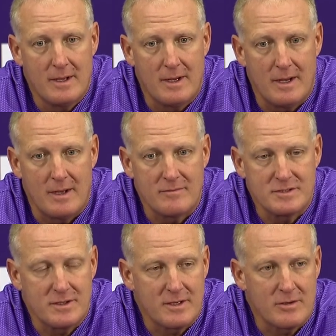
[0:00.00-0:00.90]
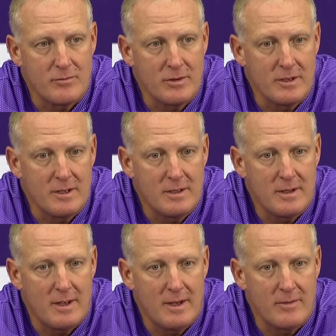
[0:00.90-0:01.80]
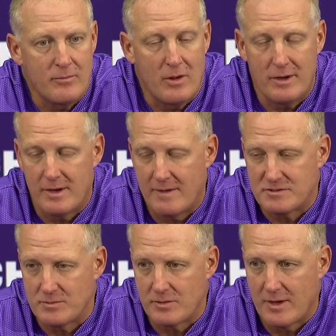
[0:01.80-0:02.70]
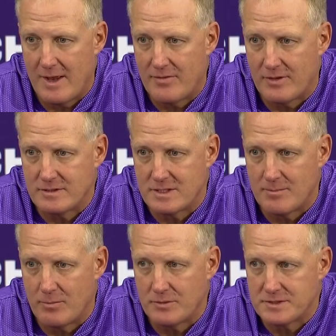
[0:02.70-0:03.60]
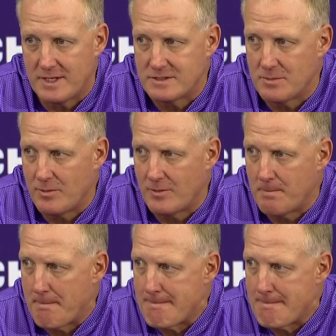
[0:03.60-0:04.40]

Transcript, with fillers: uh, obviously they can really uh, run and have some really good athletes on both sides of the ball.